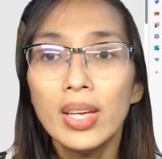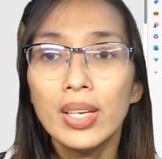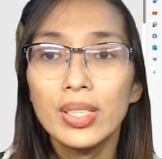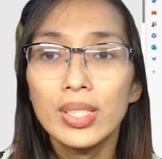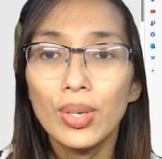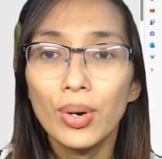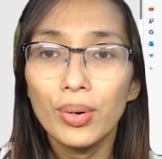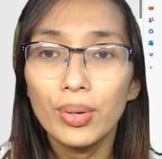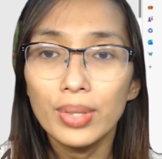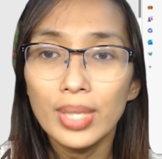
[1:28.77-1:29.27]

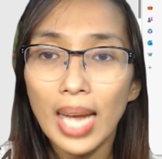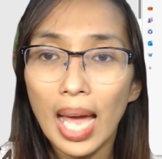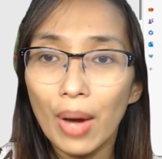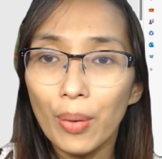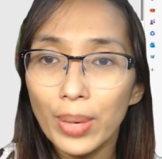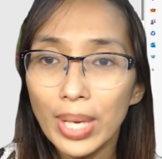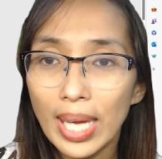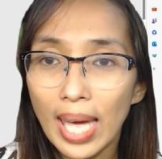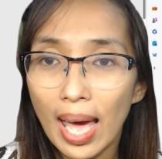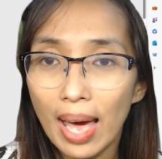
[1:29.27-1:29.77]
So
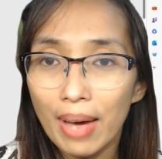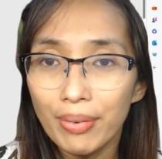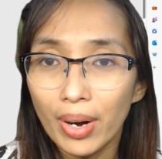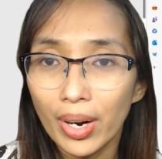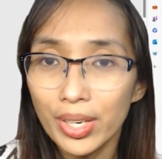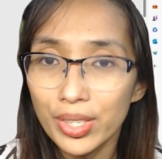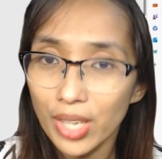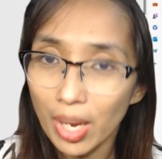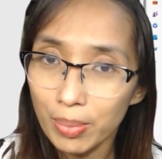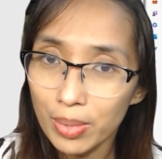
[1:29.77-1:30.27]
now we have
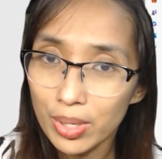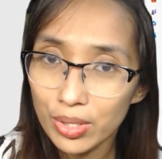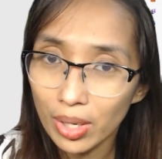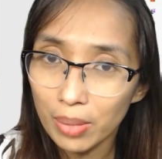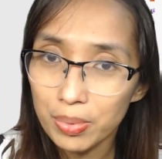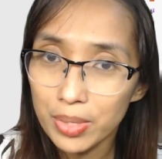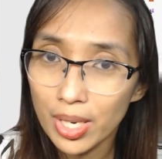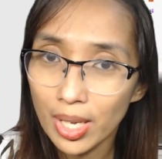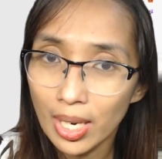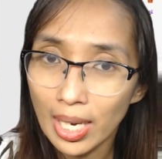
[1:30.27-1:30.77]
our job
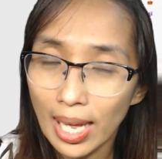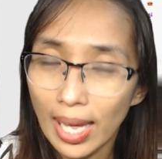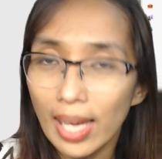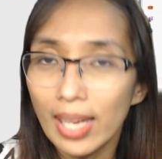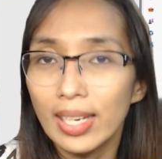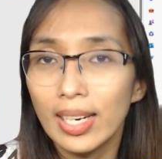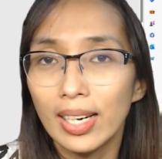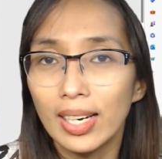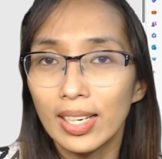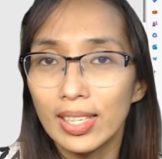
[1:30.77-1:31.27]
description
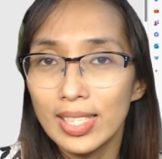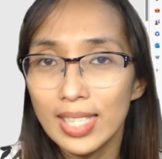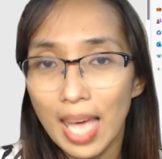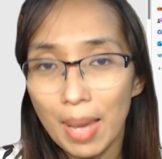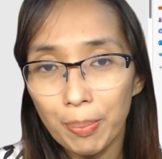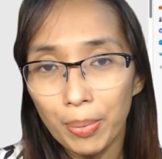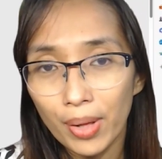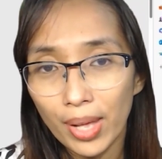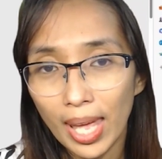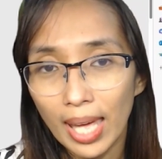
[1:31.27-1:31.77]
and a
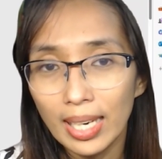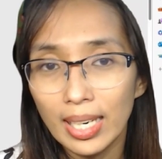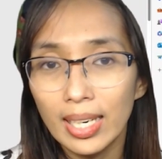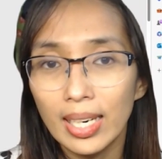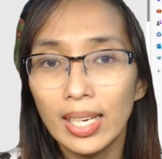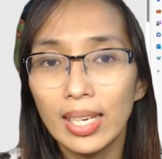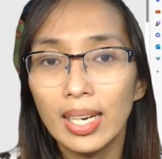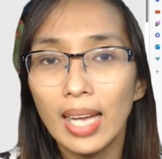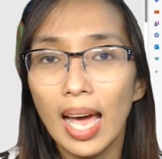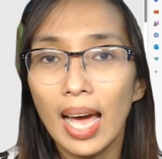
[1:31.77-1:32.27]
sample
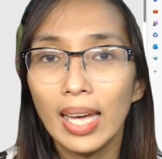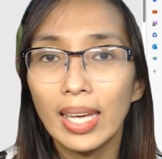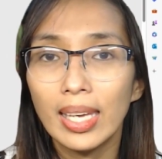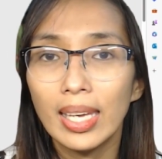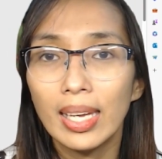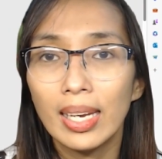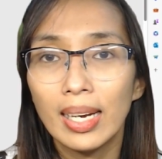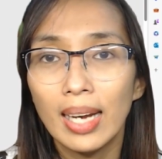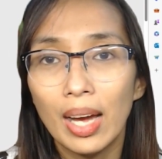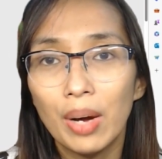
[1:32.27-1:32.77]
candidate. I
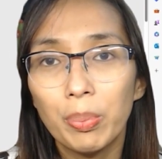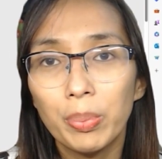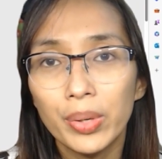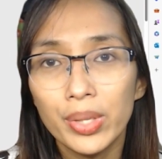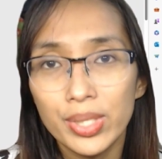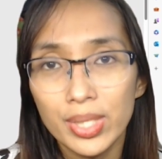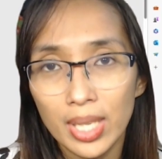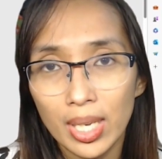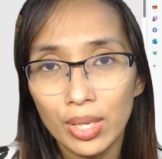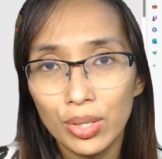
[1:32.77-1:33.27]
can now
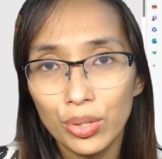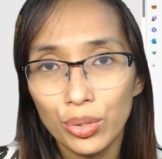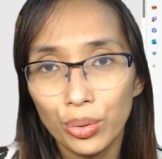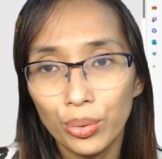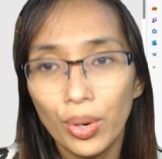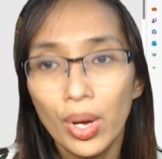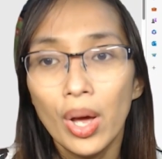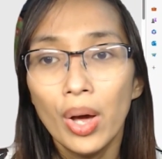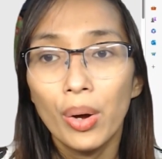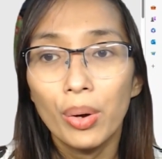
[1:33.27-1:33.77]
proceed
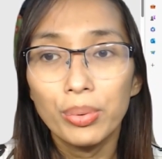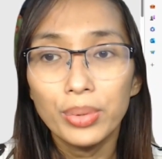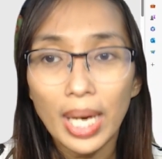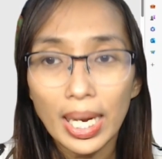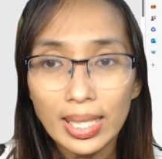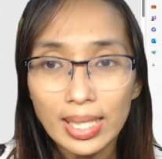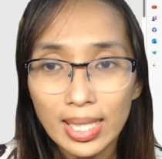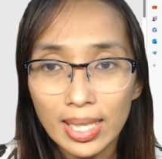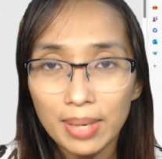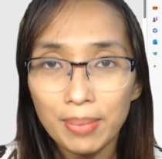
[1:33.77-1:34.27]
to
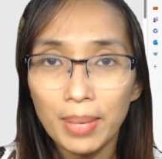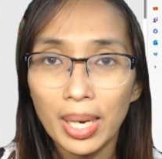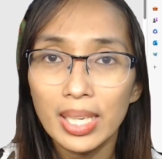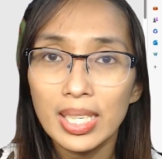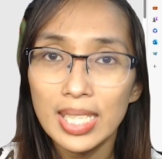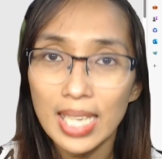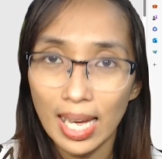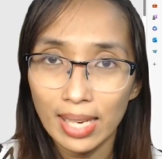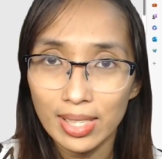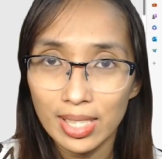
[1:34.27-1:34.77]
writing my
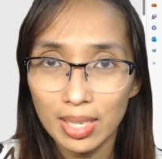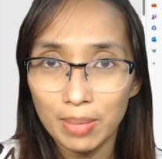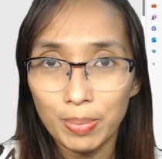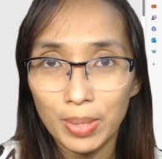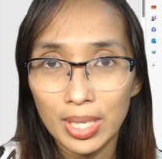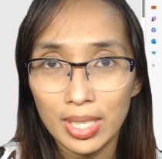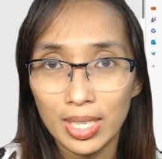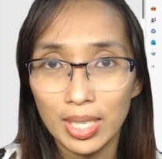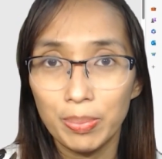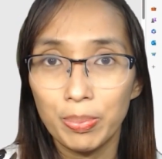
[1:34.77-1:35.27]

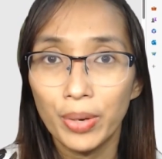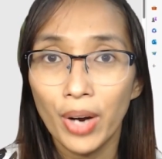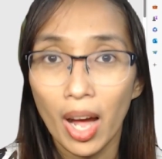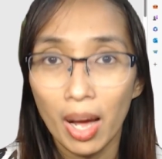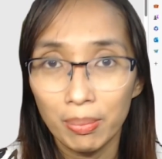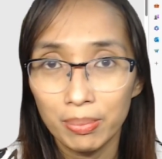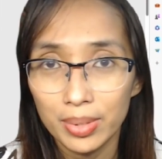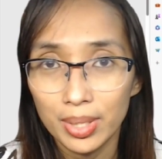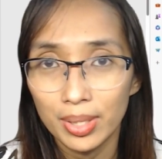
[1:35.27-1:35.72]
ChatGPT prompt.